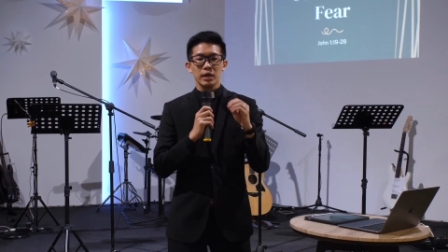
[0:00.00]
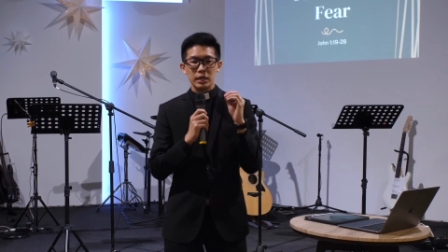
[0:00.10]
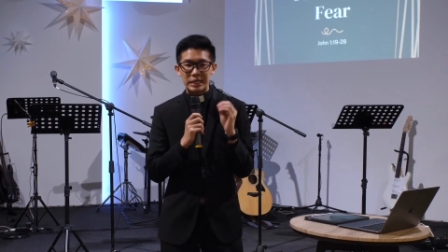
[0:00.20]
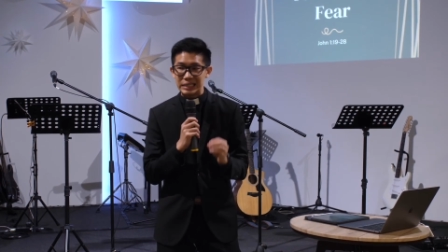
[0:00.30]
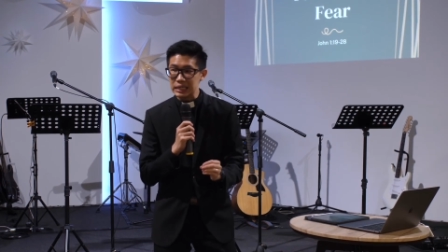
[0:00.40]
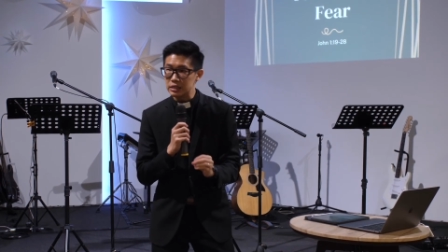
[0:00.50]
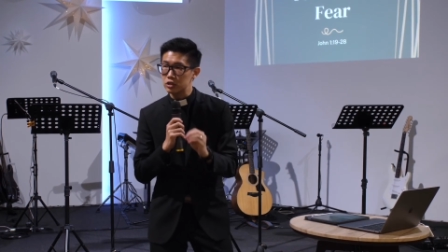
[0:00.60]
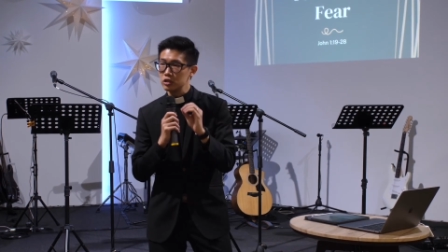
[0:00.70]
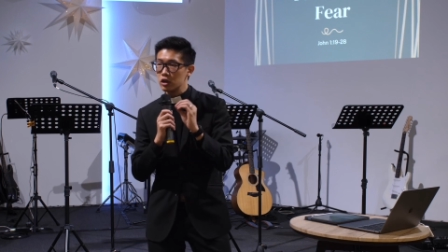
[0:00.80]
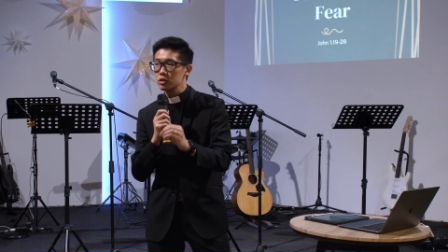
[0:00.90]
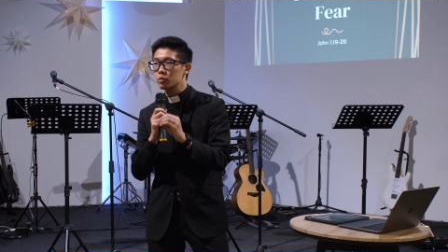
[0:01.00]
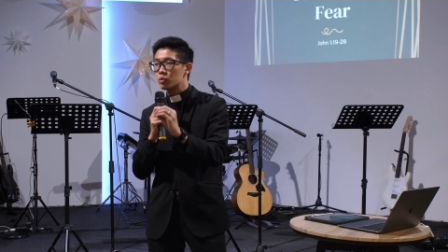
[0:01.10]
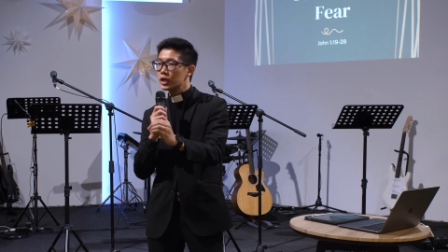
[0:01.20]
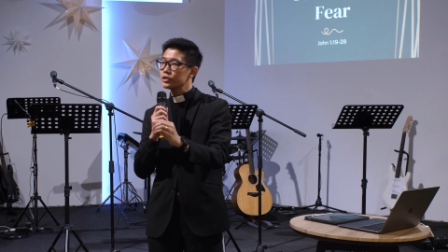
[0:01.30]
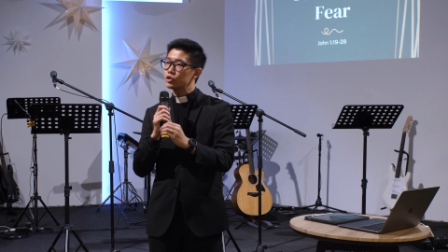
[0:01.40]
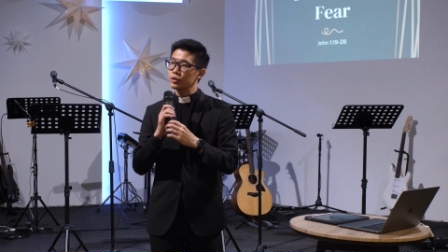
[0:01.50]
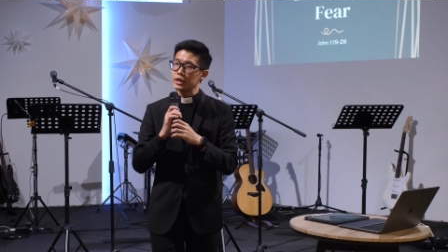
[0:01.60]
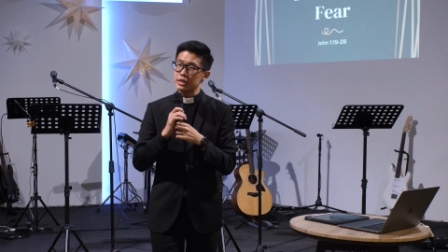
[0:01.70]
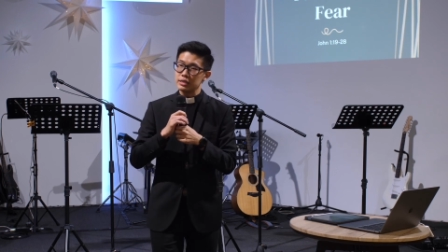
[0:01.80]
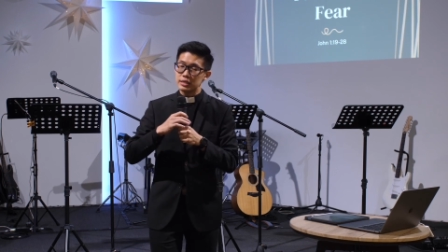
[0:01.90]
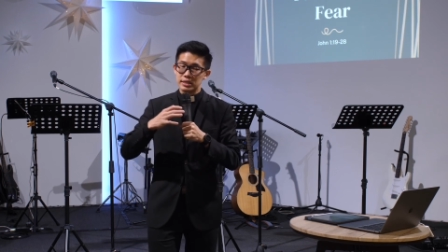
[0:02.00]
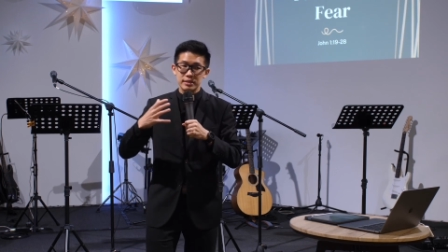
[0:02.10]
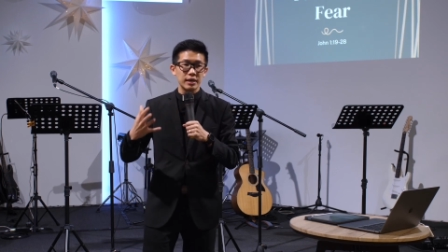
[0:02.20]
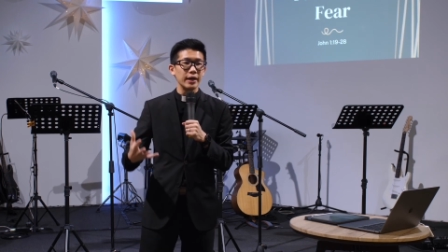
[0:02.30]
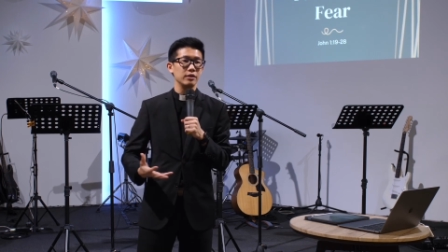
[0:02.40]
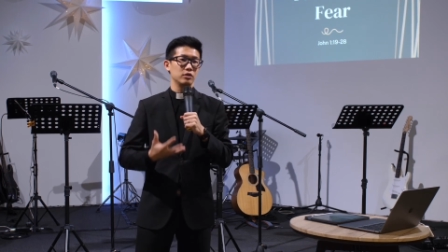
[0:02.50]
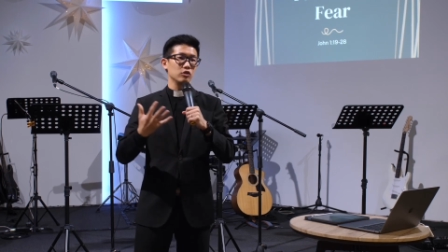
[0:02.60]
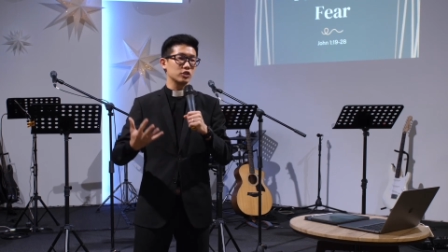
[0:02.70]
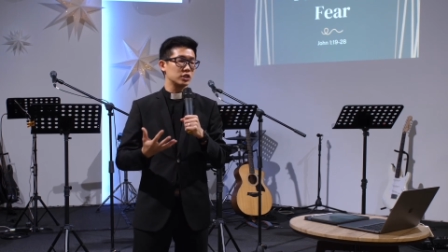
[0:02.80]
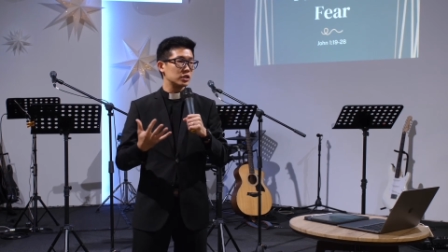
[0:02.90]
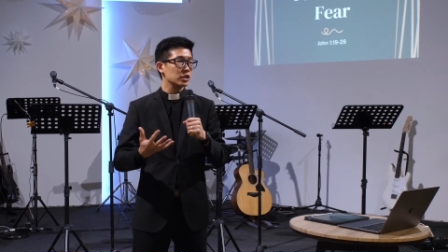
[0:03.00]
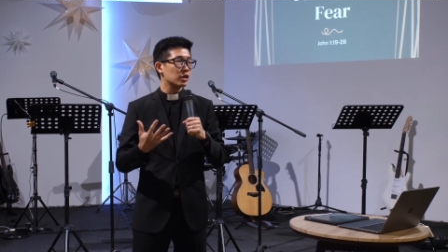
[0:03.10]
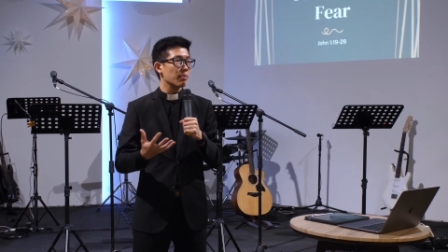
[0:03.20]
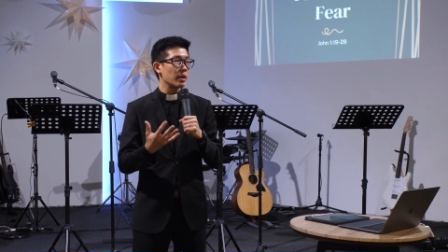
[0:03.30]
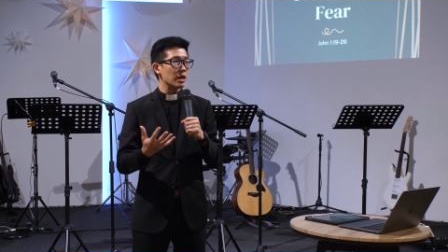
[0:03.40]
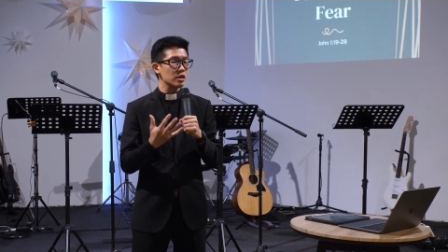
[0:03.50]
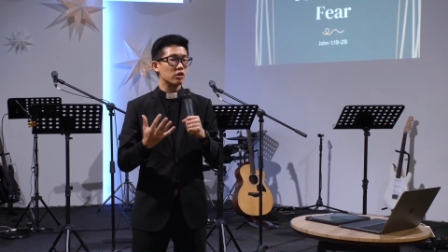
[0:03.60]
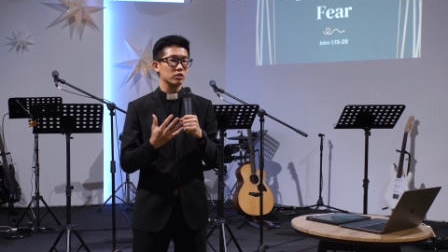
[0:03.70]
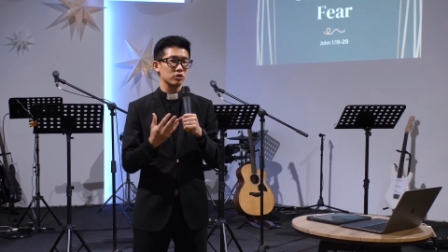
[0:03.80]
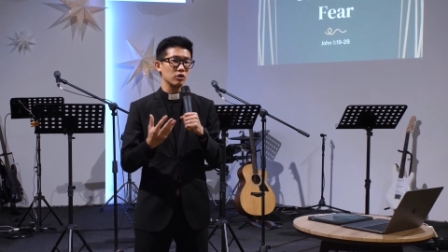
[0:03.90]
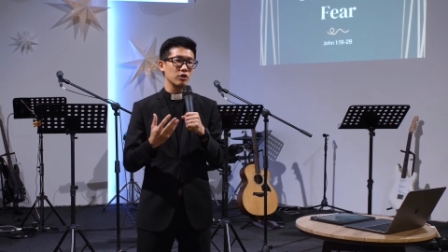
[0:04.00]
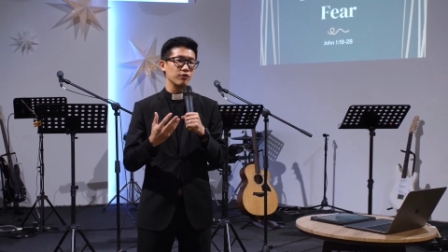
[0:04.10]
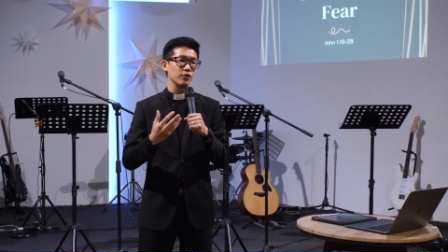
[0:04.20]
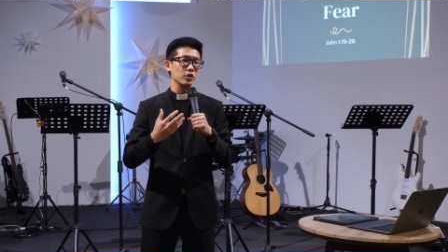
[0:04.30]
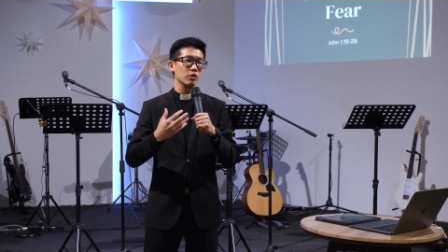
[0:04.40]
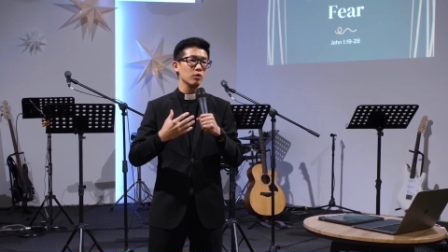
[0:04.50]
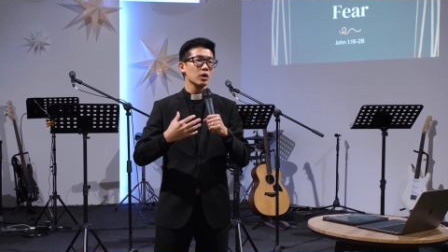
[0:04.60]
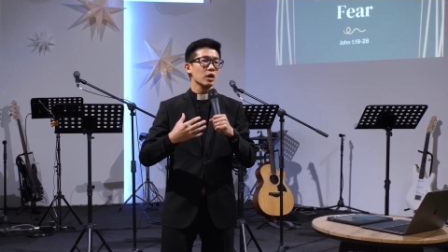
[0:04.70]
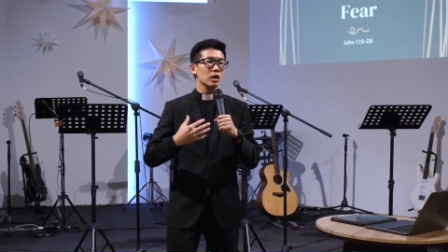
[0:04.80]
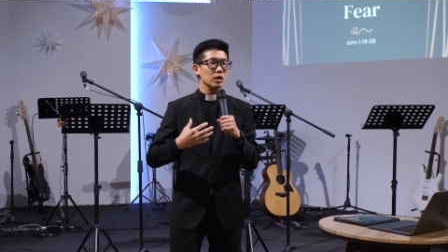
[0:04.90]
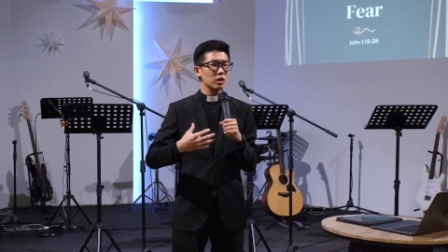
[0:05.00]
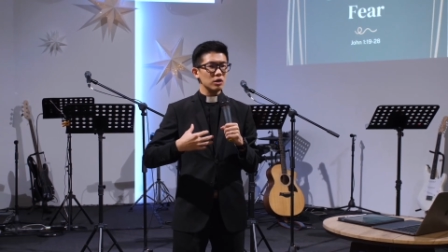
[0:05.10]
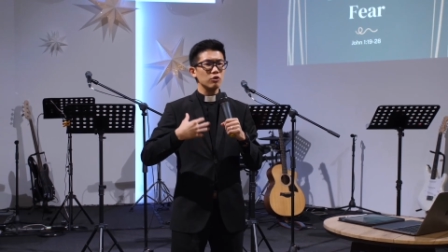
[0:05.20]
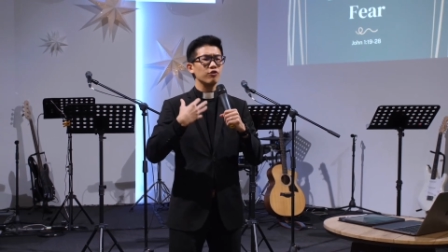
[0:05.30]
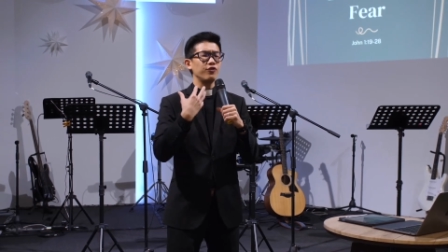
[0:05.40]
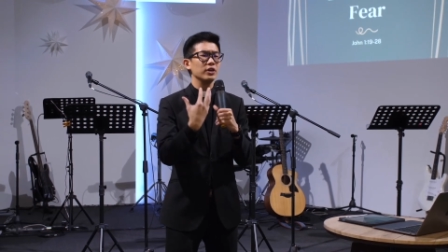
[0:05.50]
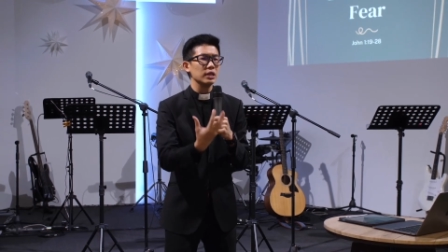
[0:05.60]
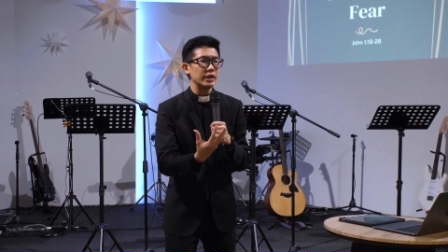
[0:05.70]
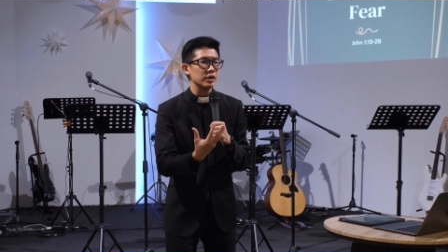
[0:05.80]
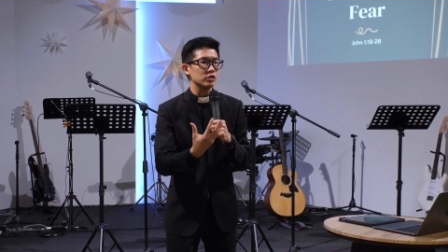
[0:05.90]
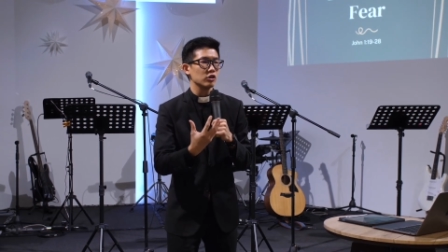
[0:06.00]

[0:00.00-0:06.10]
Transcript: he does not want to incite or stir up any sort of, you know, ill feelings